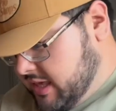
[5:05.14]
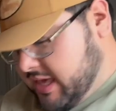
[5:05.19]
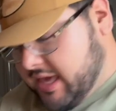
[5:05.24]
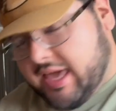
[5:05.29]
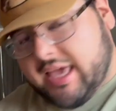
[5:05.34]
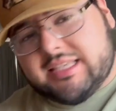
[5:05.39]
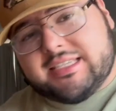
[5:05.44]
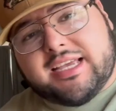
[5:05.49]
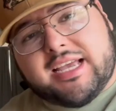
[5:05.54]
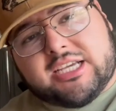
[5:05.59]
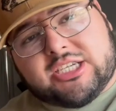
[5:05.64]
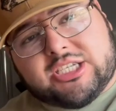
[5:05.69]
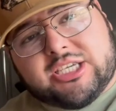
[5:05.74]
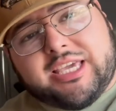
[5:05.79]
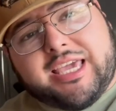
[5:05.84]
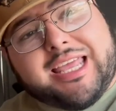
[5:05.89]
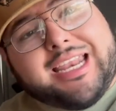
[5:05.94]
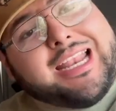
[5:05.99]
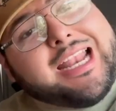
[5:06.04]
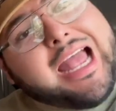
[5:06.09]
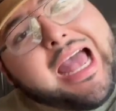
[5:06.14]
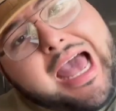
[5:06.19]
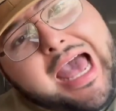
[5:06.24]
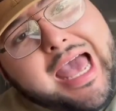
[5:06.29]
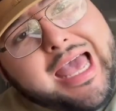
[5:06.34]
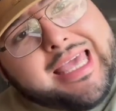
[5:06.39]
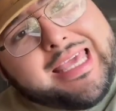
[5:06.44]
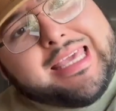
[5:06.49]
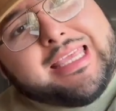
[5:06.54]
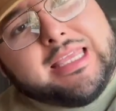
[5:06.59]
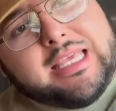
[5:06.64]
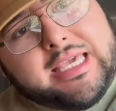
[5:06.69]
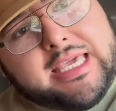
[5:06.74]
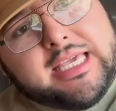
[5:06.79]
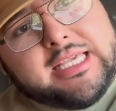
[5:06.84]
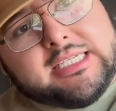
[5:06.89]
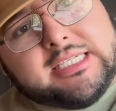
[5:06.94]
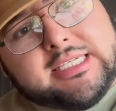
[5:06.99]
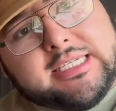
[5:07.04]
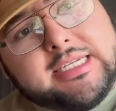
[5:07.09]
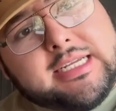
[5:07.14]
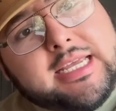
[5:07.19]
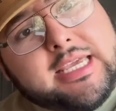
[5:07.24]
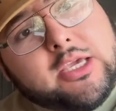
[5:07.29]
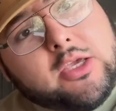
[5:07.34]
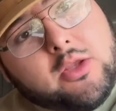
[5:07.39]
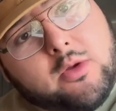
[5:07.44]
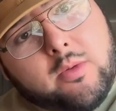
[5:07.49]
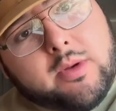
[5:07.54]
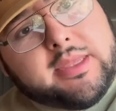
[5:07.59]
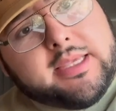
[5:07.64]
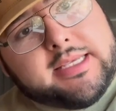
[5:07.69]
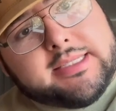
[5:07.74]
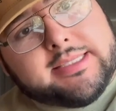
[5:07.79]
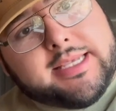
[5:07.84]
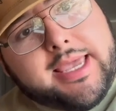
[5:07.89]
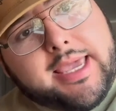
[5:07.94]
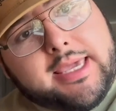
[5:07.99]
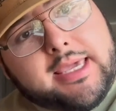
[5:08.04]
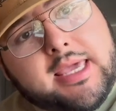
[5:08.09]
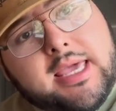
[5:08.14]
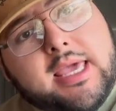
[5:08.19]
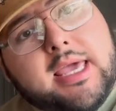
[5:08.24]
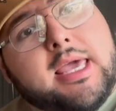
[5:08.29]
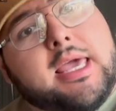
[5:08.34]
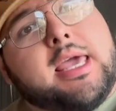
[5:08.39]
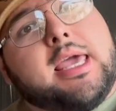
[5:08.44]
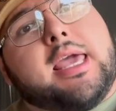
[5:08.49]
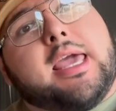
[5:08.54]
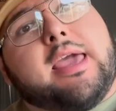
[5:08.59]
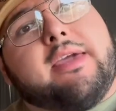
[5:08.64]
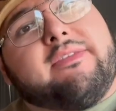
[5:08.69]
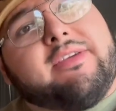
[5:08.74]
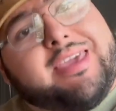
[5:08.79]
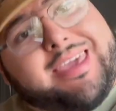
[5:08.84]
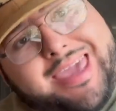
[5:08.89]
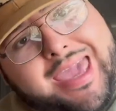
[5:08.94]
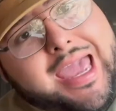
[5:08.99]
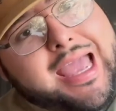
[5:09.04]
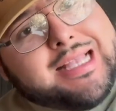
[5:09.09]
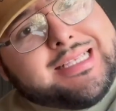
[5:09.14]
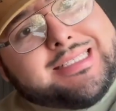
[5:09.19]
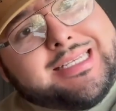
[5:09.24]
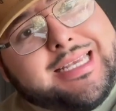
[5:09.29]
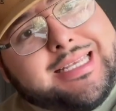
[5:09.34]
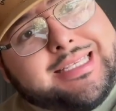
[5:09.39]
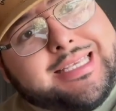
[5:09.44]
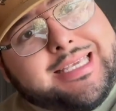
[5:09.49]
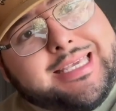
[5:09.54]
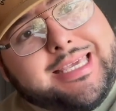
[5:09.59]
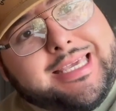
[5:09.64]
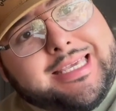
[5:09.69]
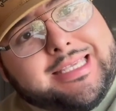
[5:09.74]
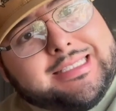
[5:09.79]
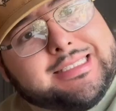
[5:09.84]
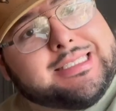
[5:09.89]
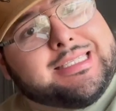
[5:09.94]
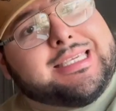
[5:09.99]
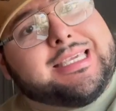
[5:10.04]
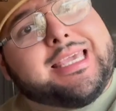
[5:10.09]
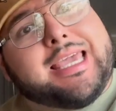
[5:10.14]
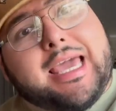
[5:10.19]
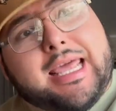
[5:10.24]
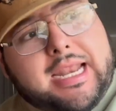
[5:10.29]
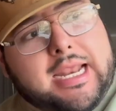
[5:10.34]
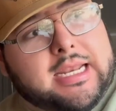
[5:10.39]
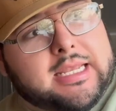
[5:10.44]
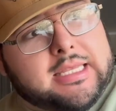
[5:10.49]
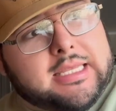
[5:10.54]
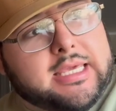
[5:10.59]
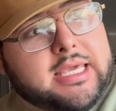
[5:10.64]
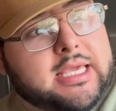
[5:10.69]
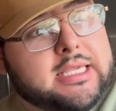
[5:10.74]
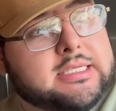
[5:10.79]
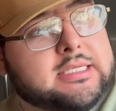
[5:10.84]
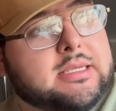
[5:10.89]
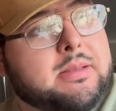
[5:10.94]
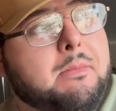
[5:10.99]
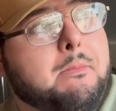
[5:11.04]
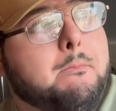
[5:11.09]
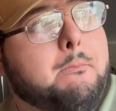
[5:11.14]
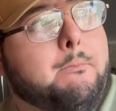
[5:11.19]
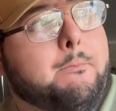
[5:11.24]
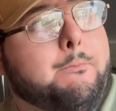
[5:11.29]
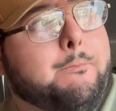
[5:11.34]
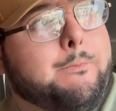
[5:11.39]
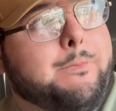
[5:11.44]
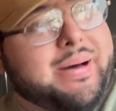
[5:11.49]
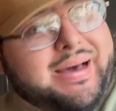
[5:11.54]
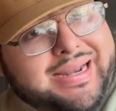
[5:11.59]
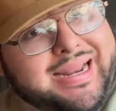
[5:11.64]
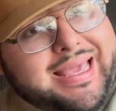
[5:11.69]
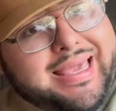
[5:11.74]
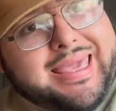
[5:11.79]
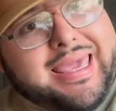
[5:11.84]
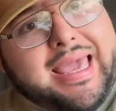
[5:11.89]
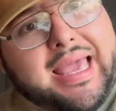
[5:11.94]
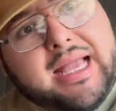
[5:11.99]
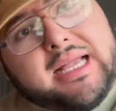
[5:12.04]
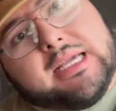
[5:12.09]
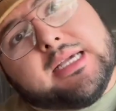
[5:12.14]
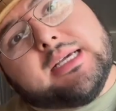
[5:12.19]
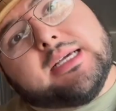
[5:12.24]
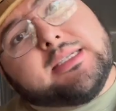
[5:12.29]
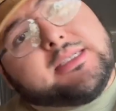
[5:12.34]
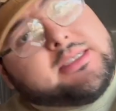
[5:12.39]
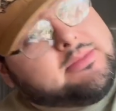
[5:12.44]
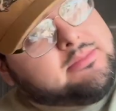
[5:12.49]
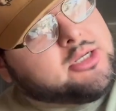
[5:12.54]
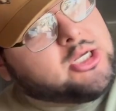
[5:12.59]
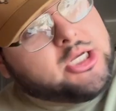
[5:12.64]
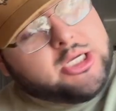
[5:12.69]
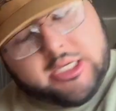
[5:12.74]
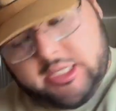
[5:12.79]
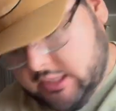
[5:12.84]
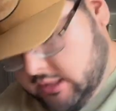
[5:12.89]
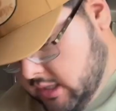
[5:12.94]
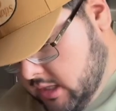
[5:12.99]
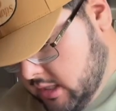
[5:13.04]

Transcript: It's actually getting hot in the kitchen, and you know what they say. If you can't take the heat, get out of the kitchen. But I can't, because I'm cooking.